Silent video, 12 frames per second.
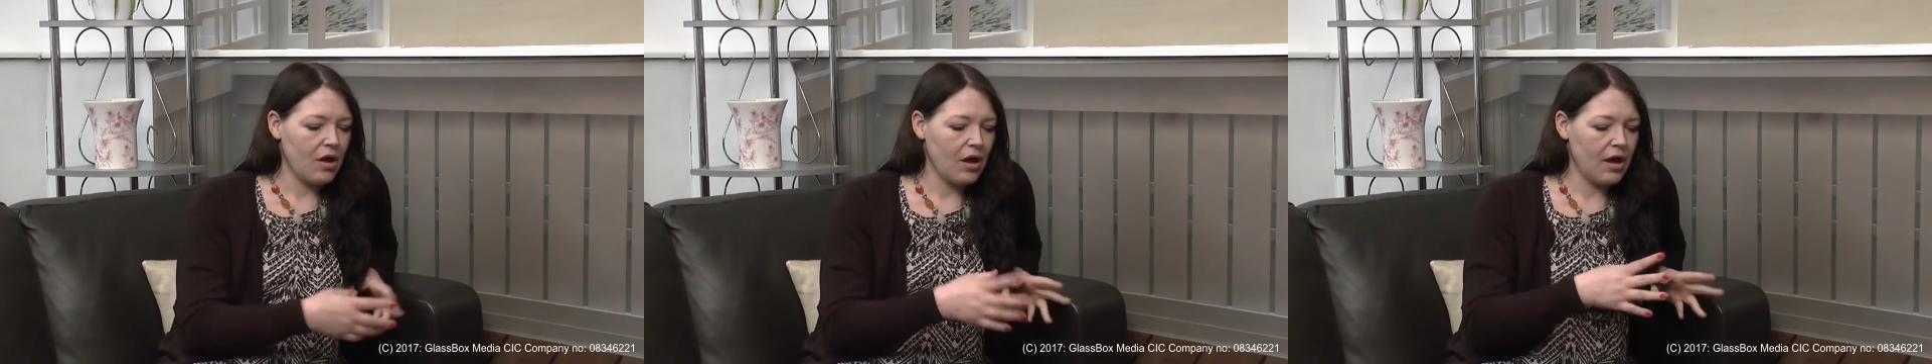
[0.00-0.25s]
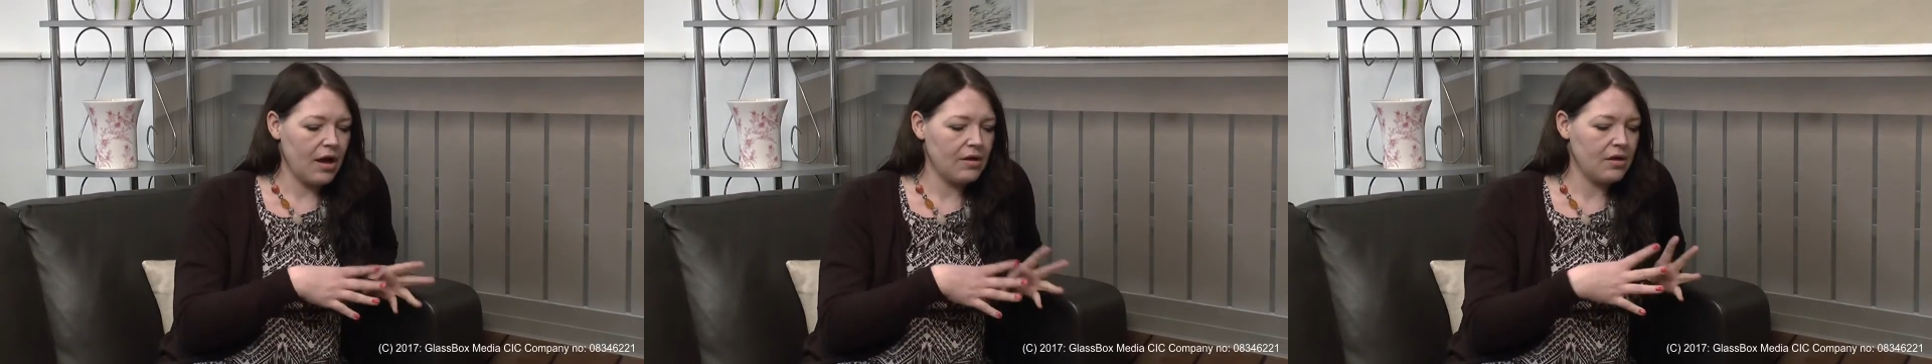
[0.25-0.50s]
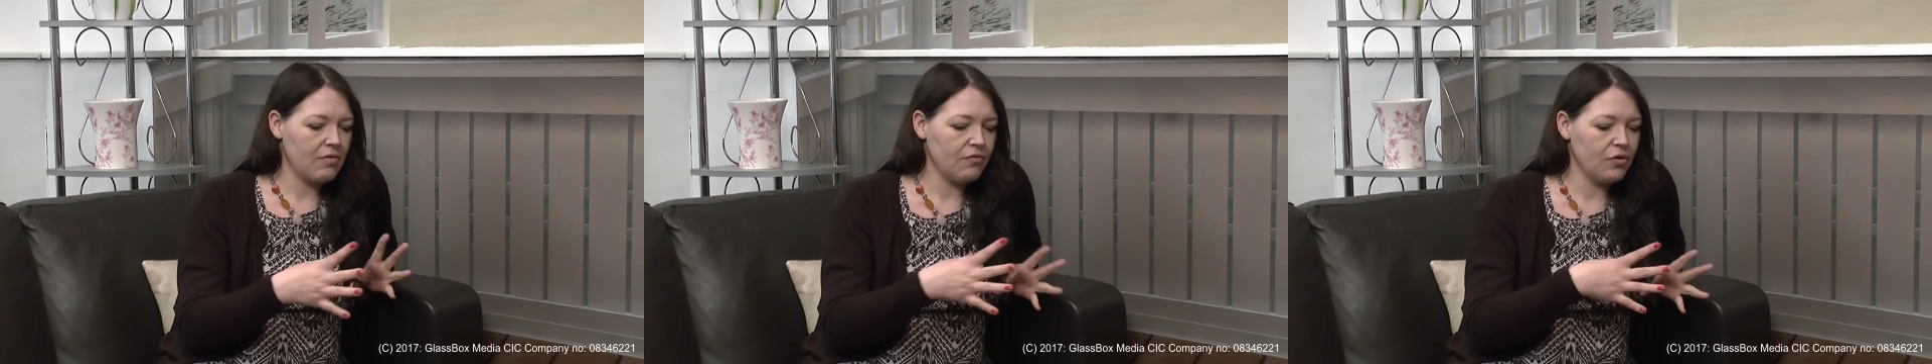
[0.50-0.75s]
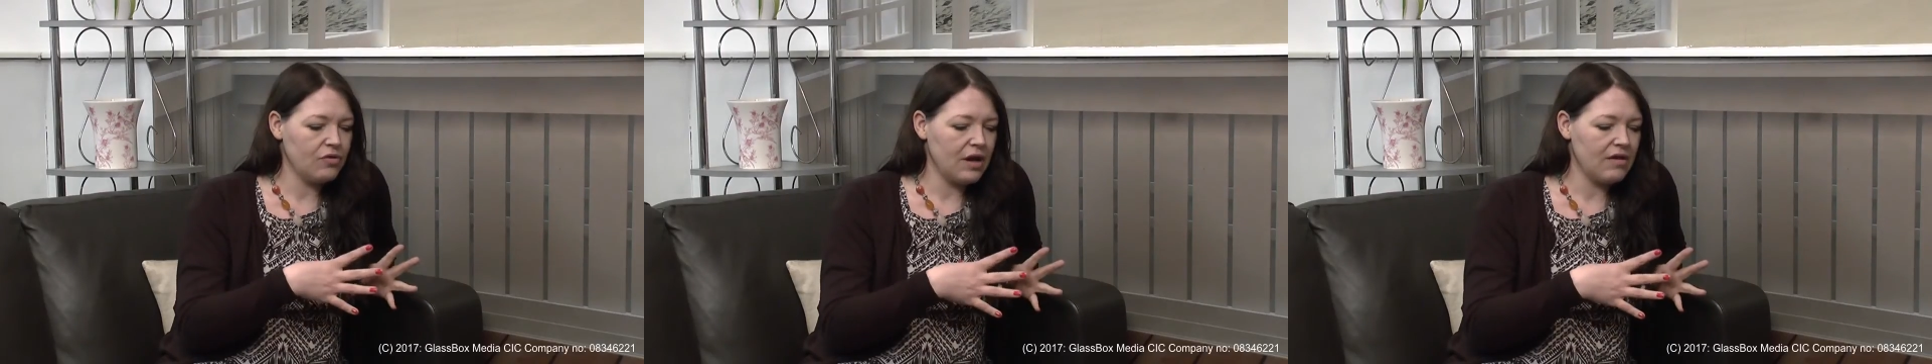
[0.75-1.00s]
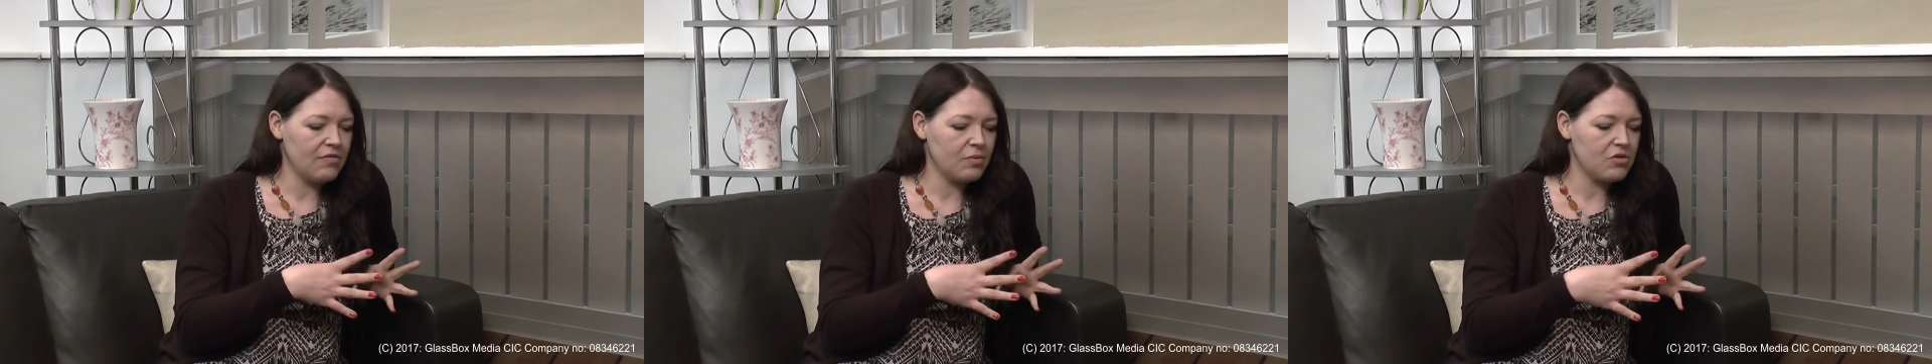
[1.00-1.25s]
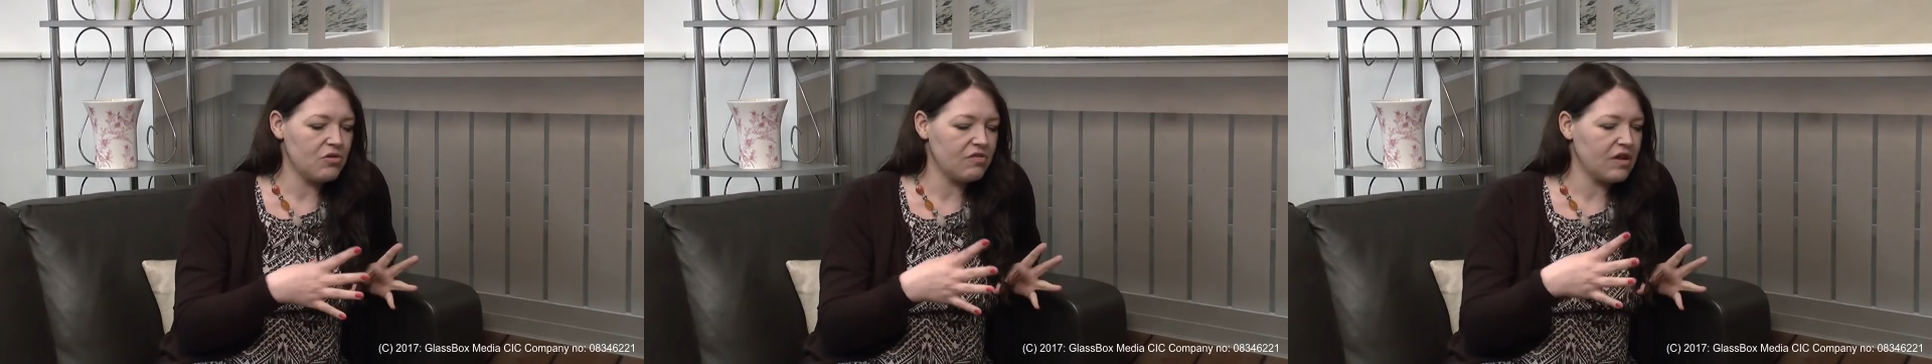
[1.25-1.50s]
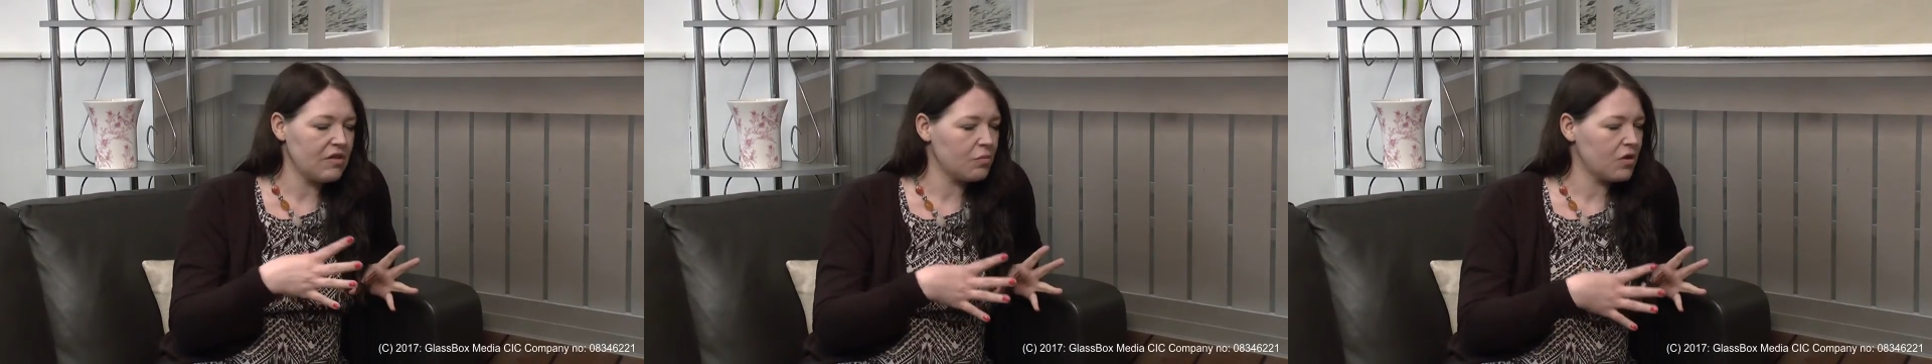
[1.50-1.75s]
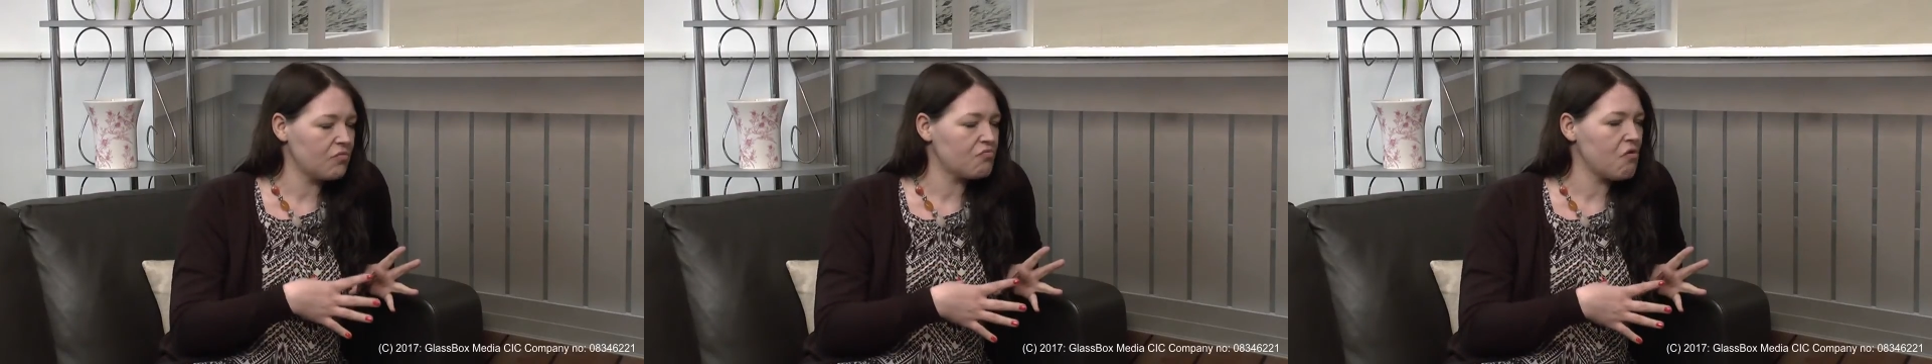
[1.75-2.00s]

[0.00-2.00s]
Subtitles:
I had a few days when just things weren't